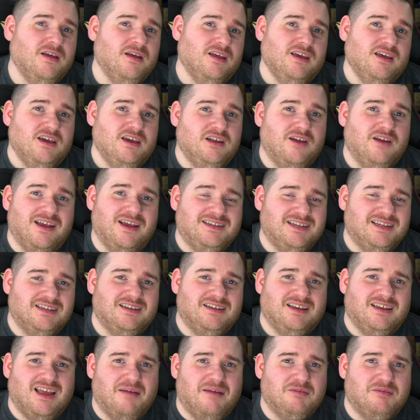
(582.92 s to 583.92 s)
you know,
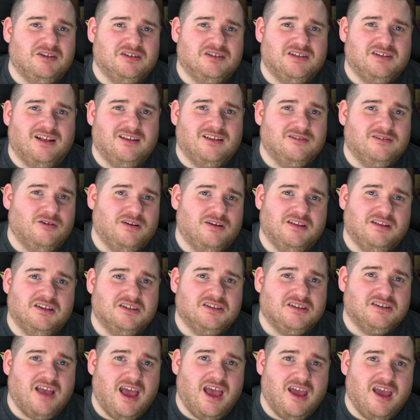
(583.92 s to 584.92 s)
existing Amazon sellers looking to
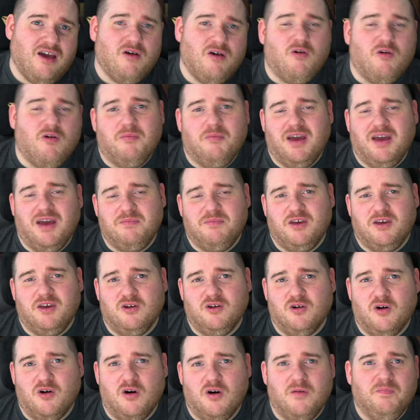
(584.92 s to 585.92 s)
scale, or maybe
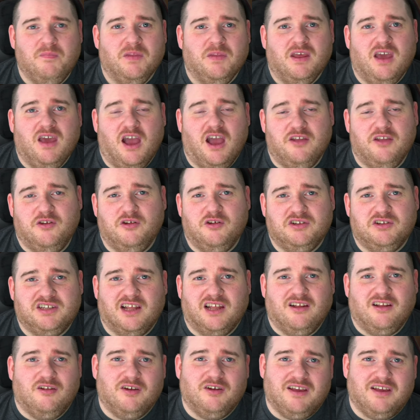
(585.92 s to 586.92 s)
you're a new
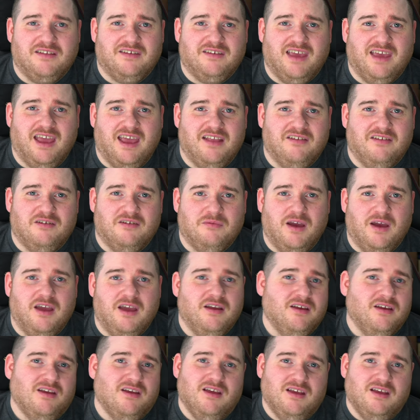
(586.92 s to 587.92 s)
seller looking to get into it.
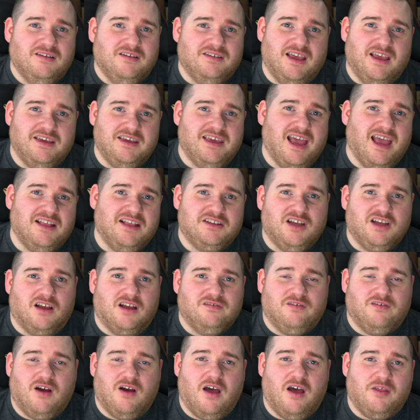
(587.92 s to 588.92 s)
So get in touch
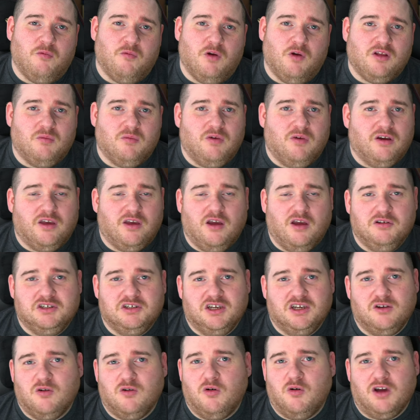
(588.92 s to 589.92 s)
for either one-on-one
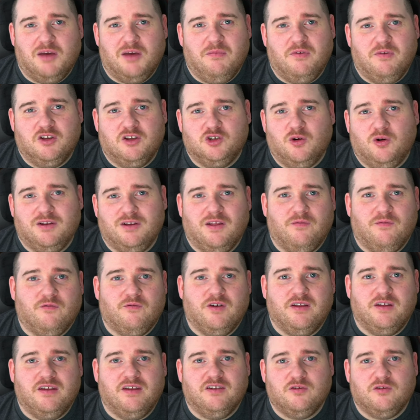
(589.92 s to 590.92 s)
coaching or come and join the
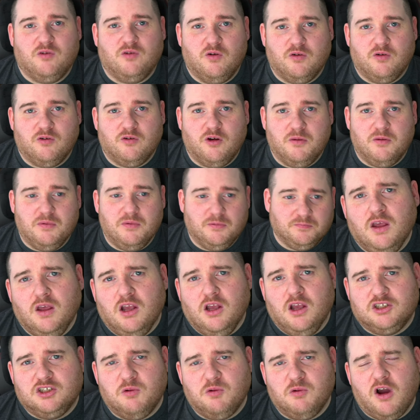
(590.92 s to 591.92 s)
free Discord group.
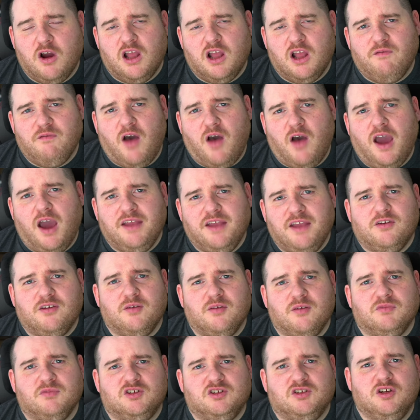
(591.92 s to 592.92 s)
So what kind of
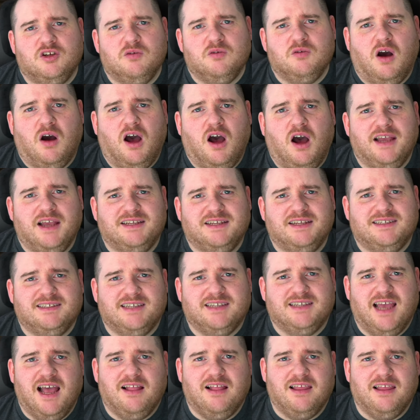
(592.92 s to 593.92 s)
items do I
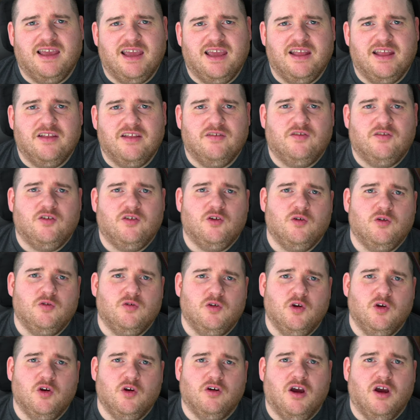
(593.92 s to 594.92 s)
sell into
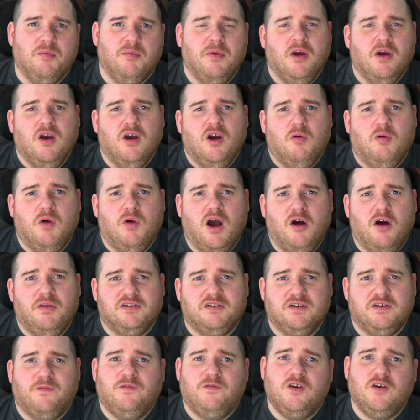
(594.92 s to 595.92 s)
Europe? Well,
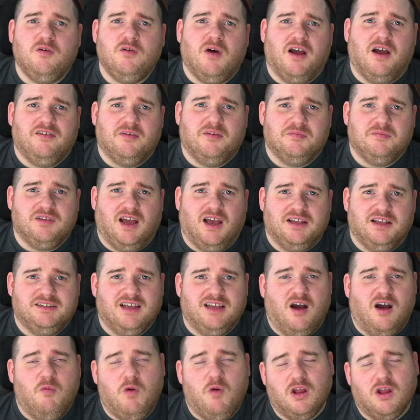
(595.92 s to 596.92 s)
there's a few items that I
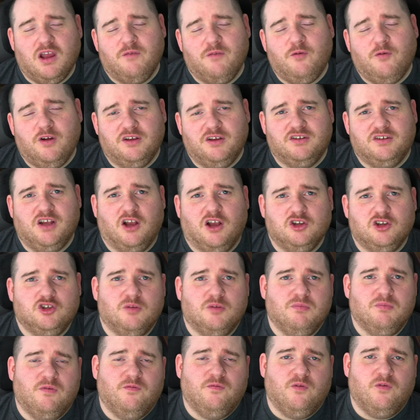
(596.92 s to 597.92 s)
sell. One I've already touched
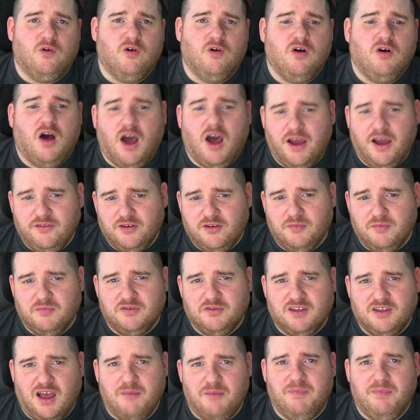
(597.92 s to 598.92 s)
on before,
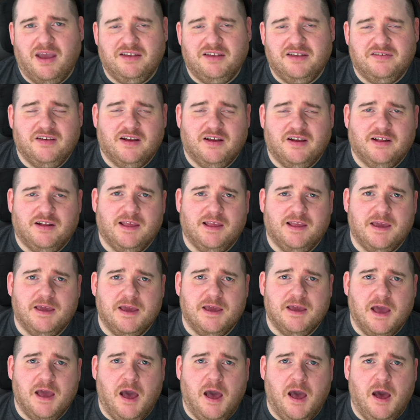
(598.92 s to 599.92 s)
items that are
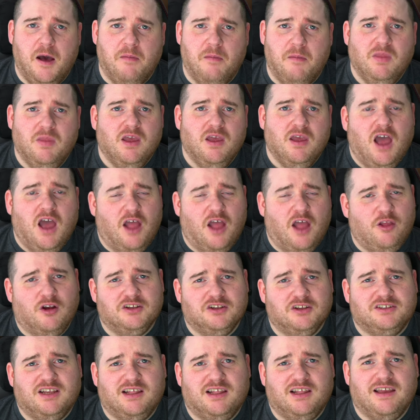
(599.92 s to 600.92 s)
basically are not
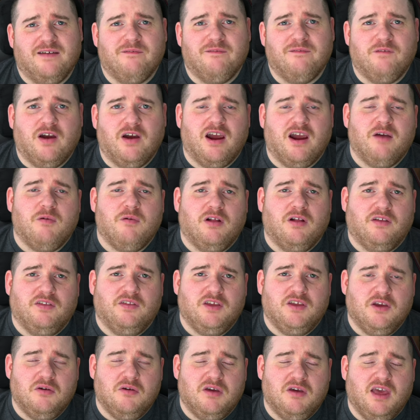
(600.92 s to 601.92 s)
selling very well in
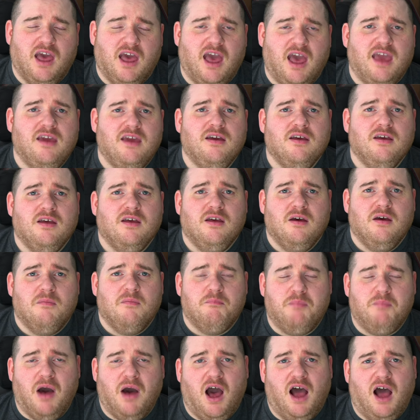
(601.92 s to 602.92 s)
the UK,
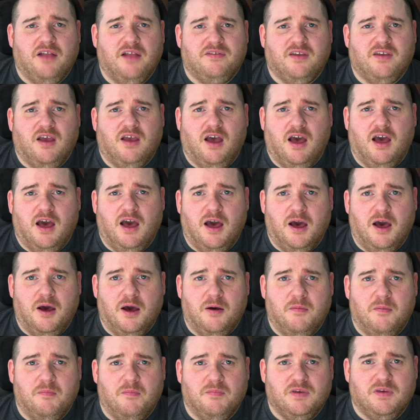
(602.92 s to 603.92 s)
but
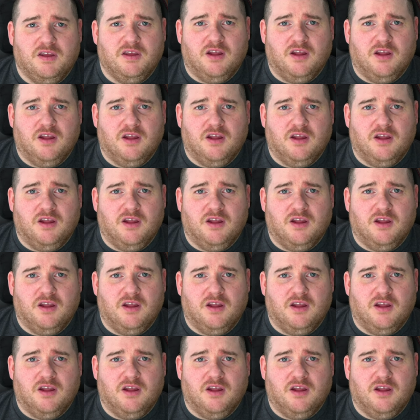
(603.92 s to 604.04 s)
you know,